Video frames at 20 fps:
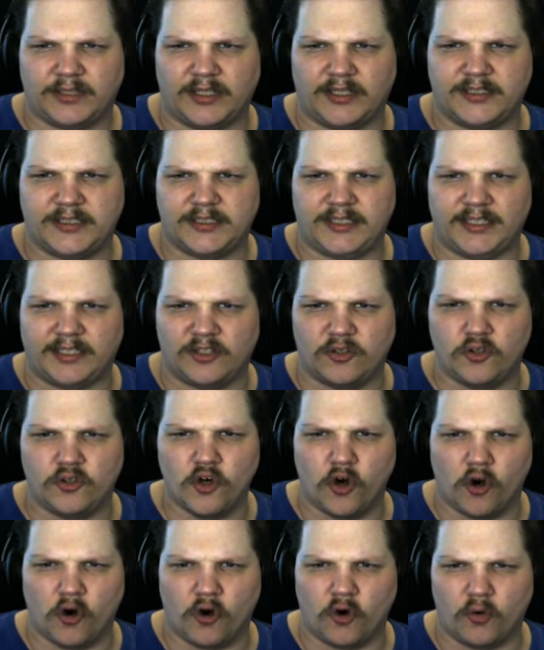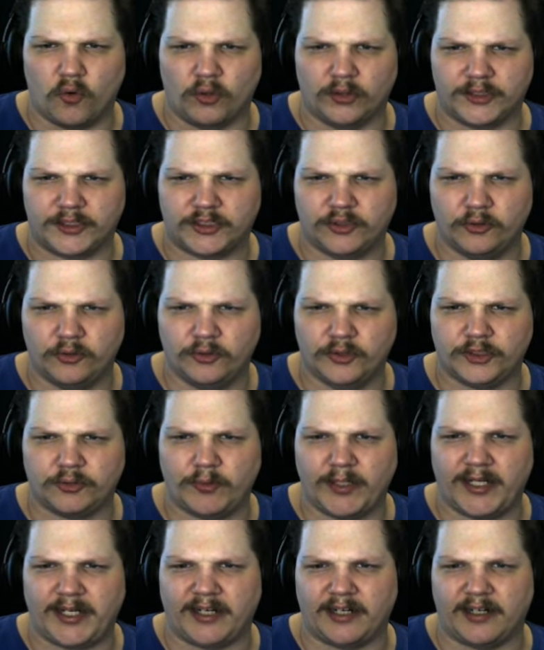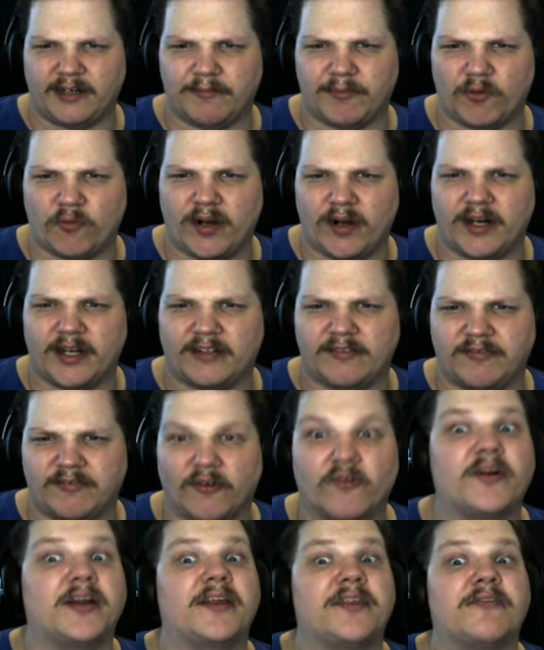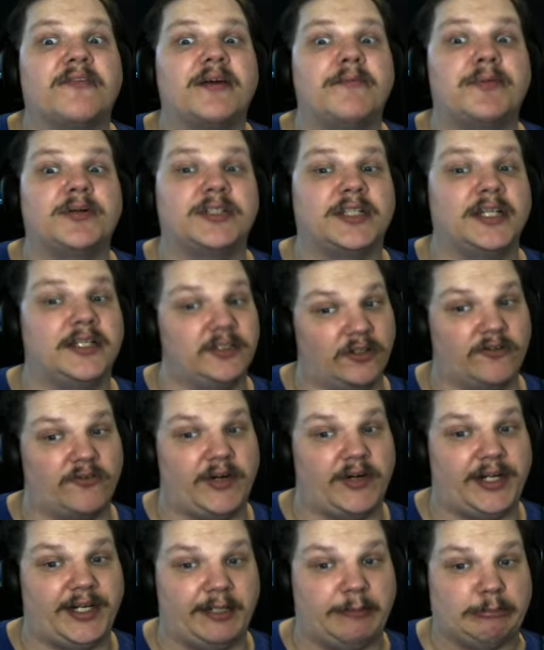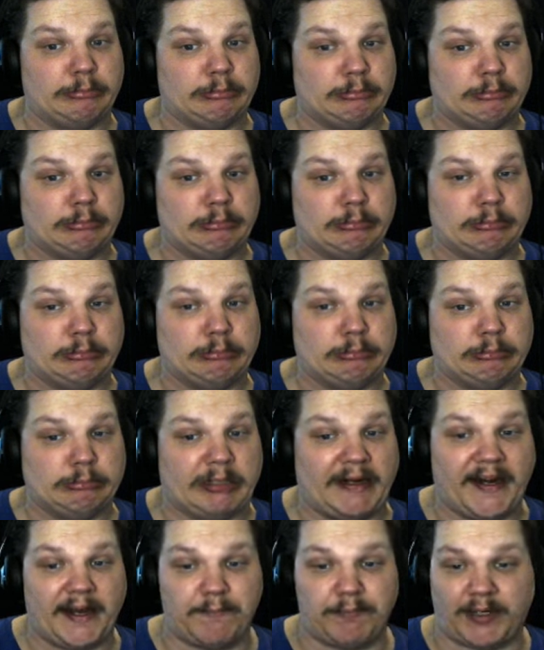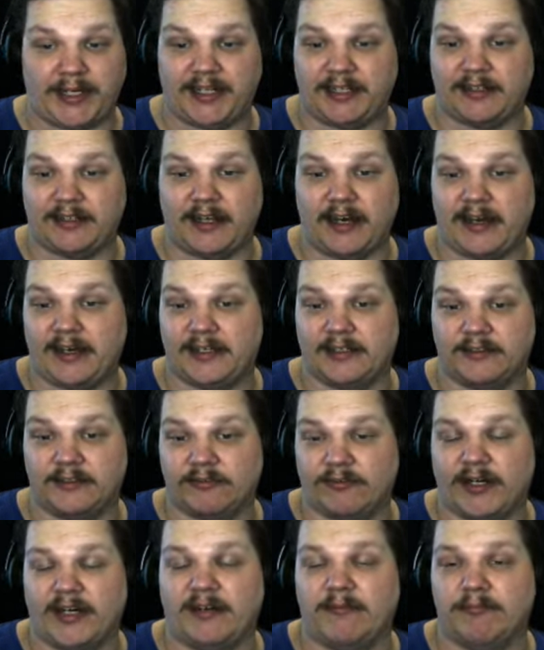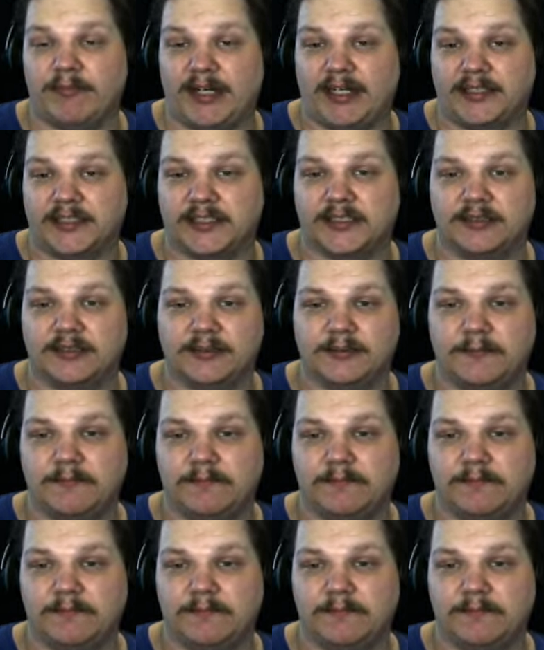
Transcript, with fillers: So let's see. Goals. Who's winning? Number one at 43% already. And I played like 20 minutes.